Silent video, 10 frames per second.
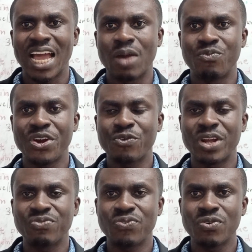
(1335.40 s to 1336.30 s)
I'm very
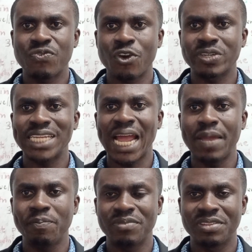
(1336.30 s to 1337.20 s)
grateful for your
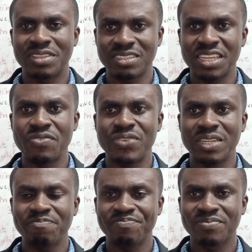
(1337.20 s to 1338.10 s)
time this
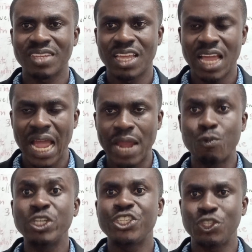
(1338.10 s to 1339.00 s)
evening. I
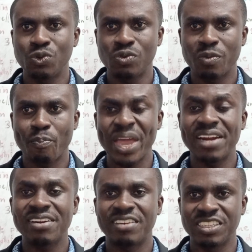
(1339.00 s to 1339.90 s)
wish you
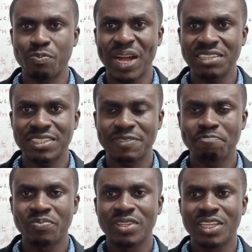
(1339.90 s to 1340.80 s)
Merry
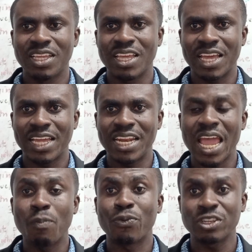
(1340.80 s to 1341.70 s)
Christmas
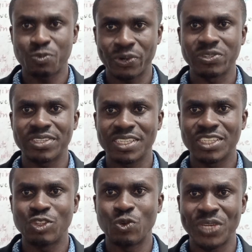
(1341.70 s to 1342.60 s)
and a
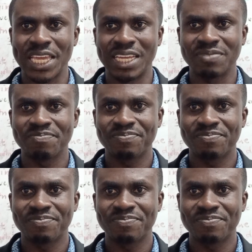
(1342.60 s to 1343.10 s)
prosperous New Year.